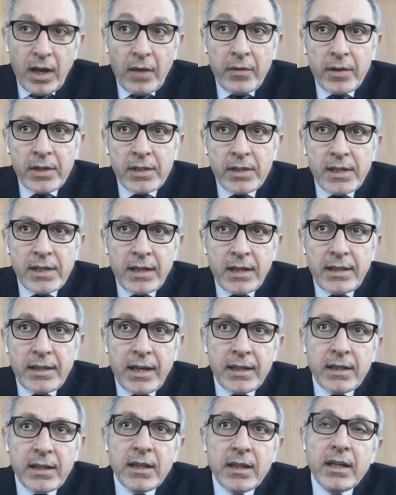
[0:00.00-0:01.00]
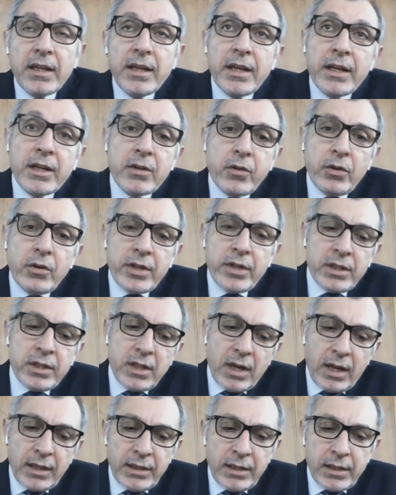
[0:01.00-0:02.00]
Having said that,
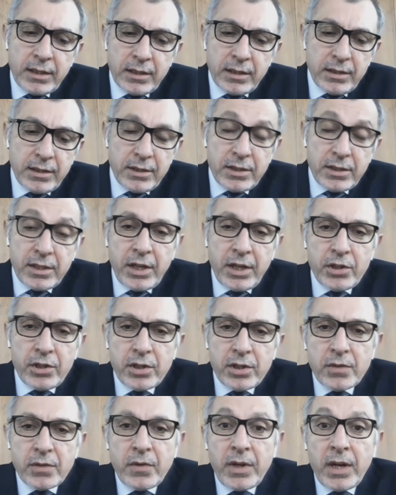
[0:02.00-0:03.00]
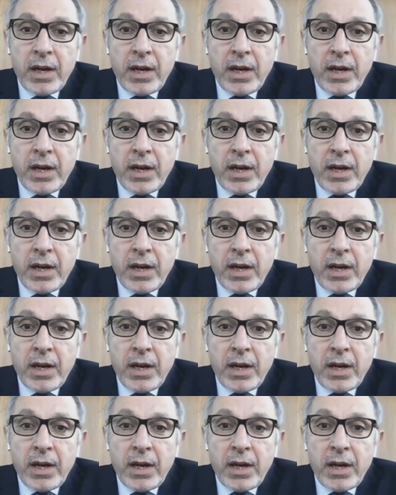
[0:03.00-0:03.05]
including the other stations,